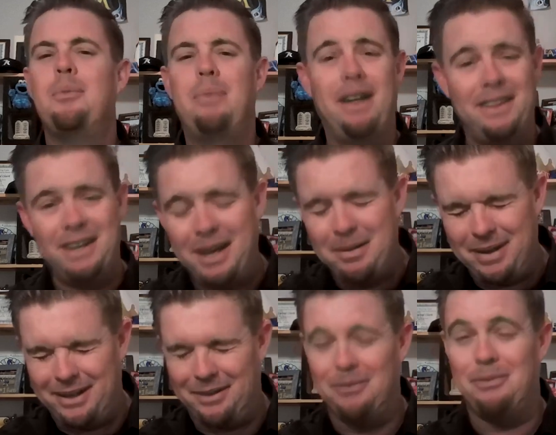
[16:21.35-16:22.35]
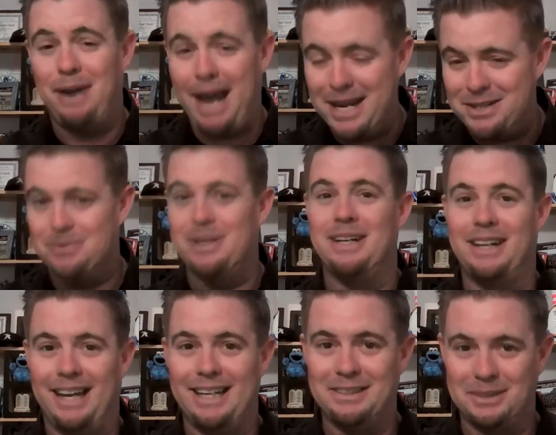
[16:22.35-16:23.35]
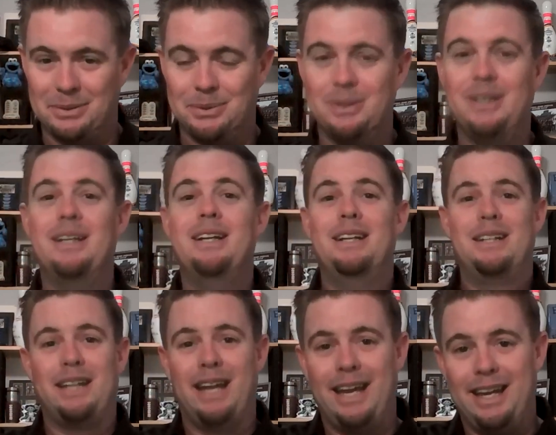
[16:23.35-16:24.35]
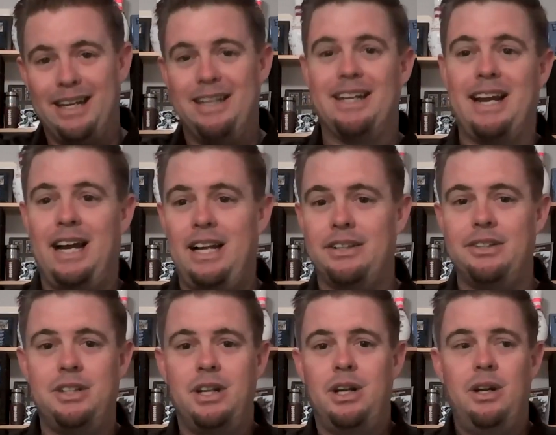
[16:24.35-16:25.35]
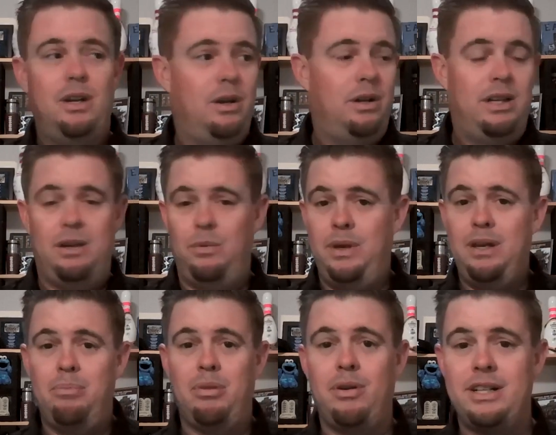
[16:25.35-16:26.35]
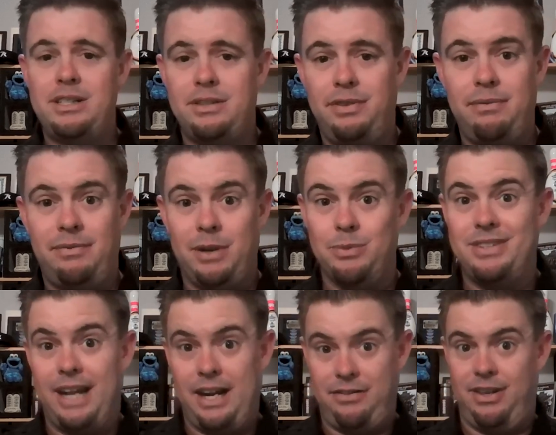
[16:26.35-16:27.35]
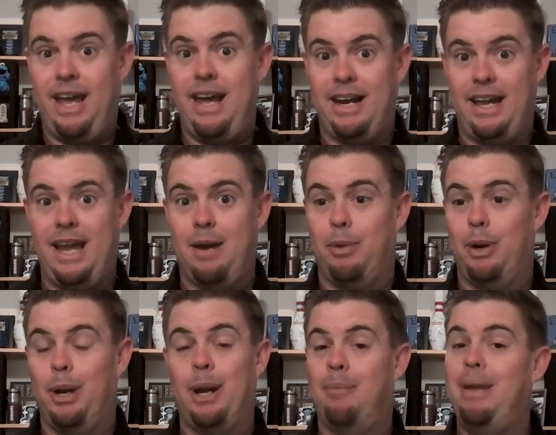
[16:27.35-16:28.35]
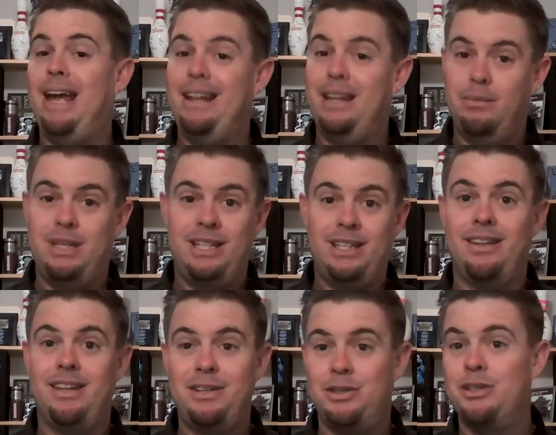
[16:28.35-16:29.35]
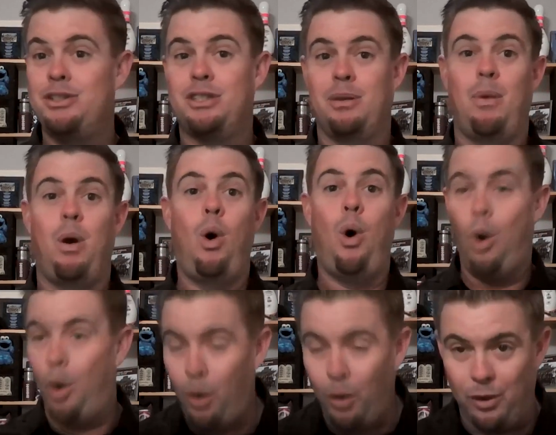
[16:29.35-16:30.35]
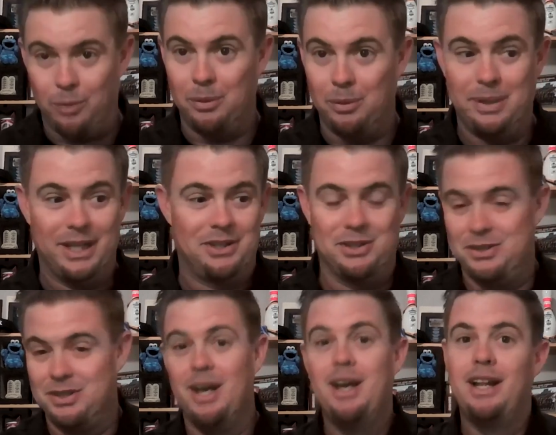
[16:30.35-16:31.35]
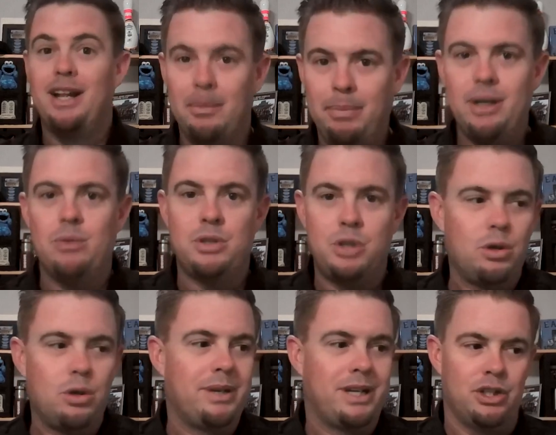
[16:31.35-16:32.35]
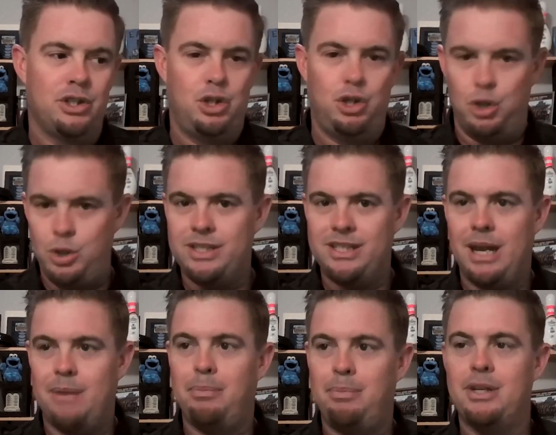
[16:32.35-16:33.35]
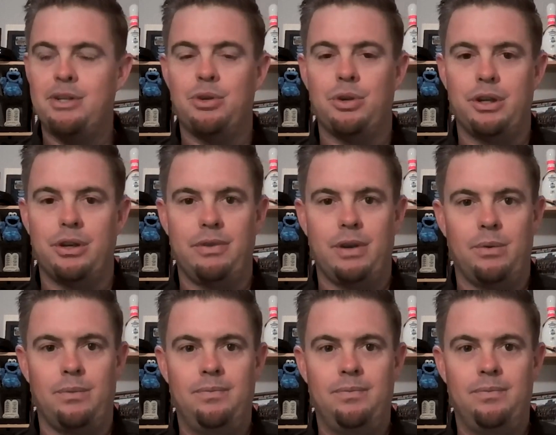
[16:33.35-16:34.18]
the time I graduated high school and into college, we had progressed to flip phones that actually had a camera. And man, let me tell you, they took some horrible pictures. But it was cool because you could snap a picture on your phone.